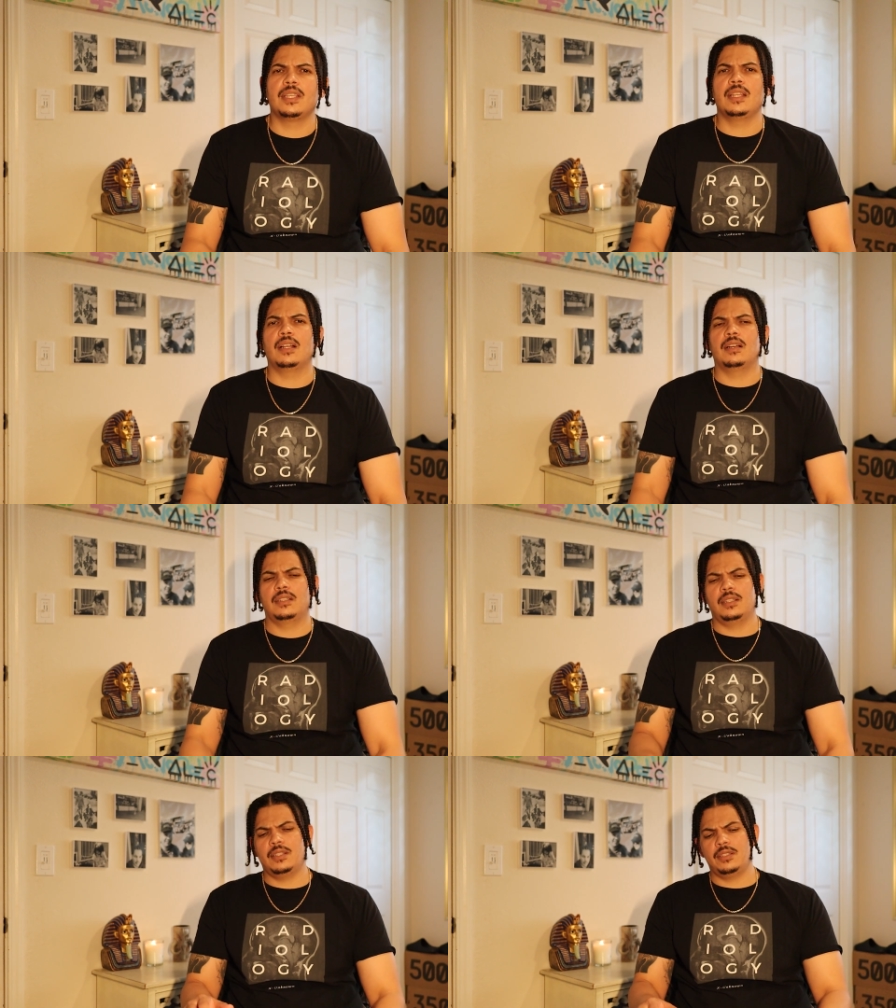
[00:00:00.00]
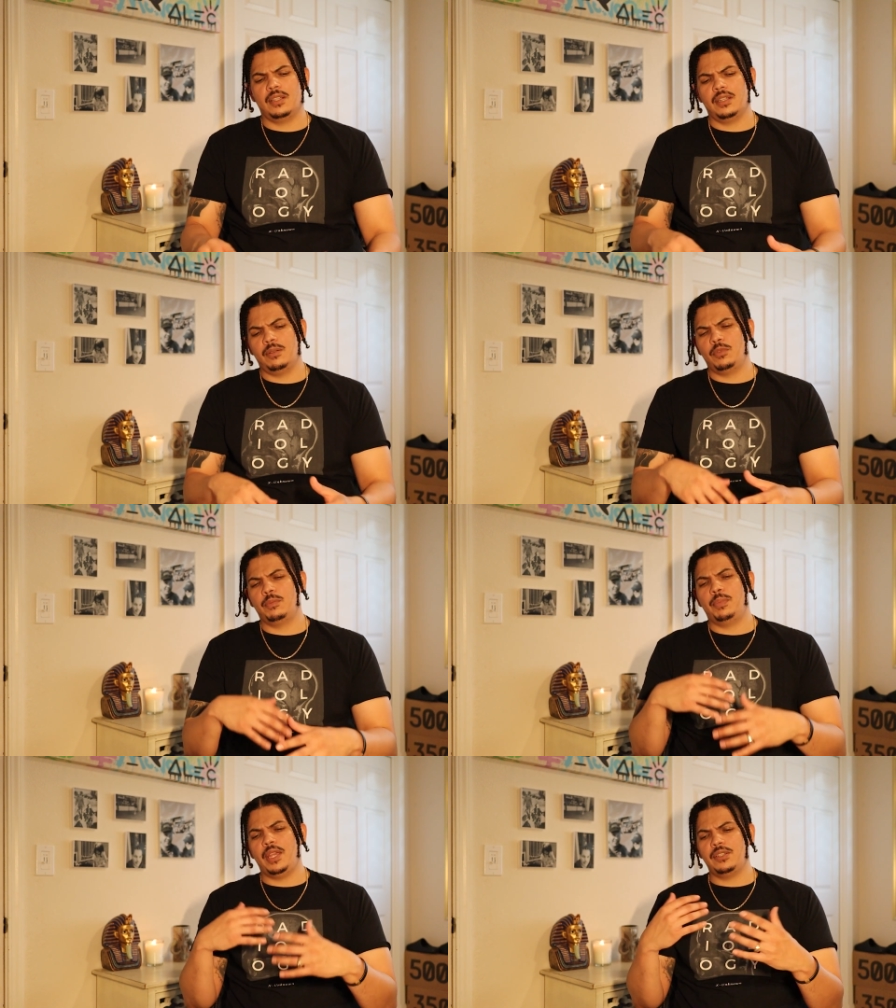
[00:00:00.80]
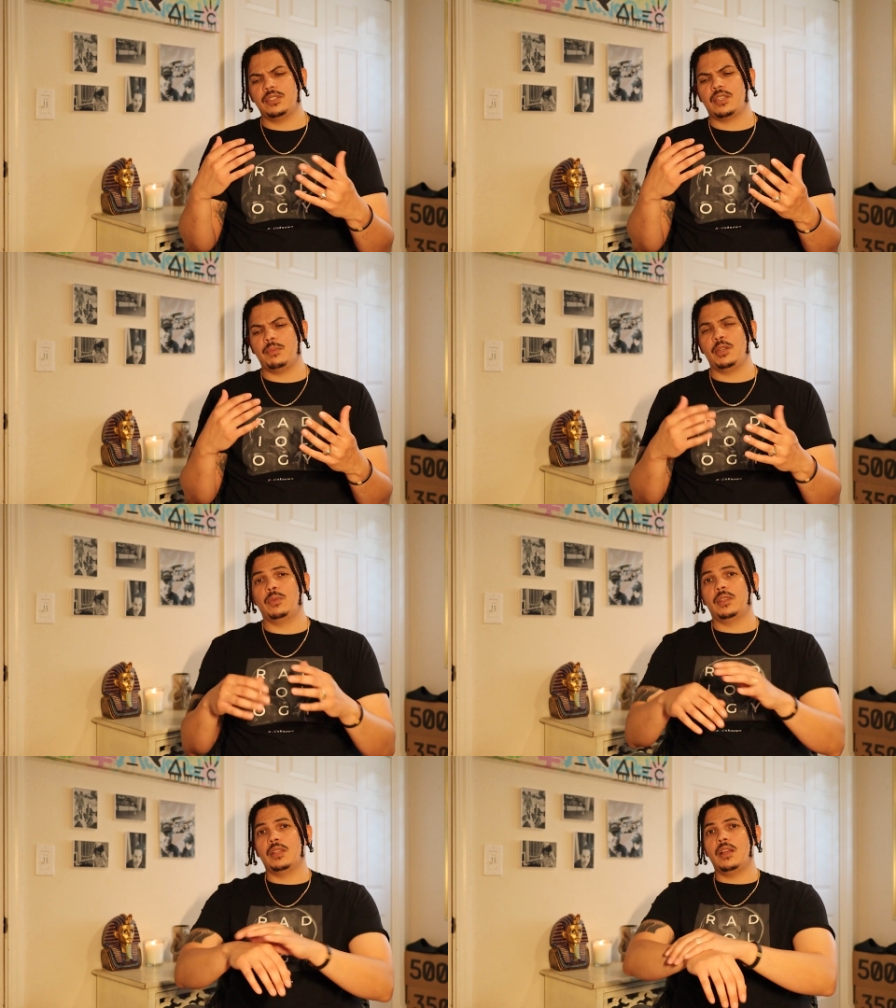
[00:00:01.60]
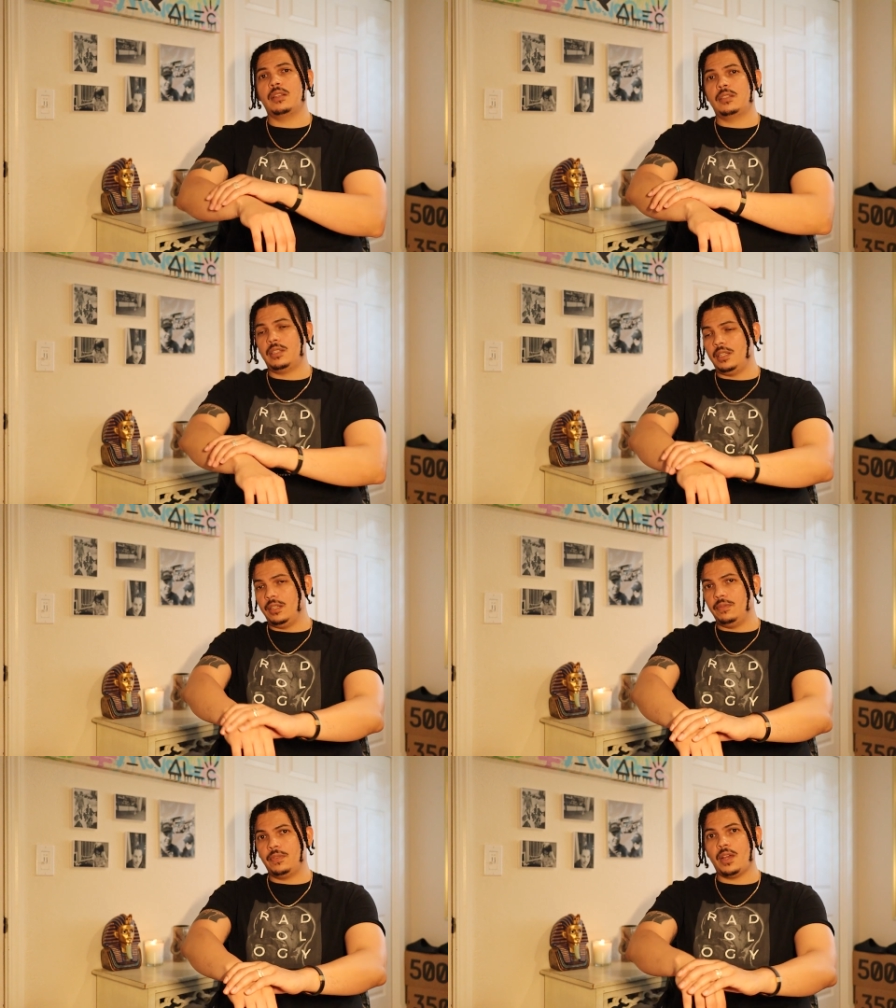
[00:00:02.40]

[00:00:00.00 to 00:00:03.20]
seen is when patients come in with long sleeve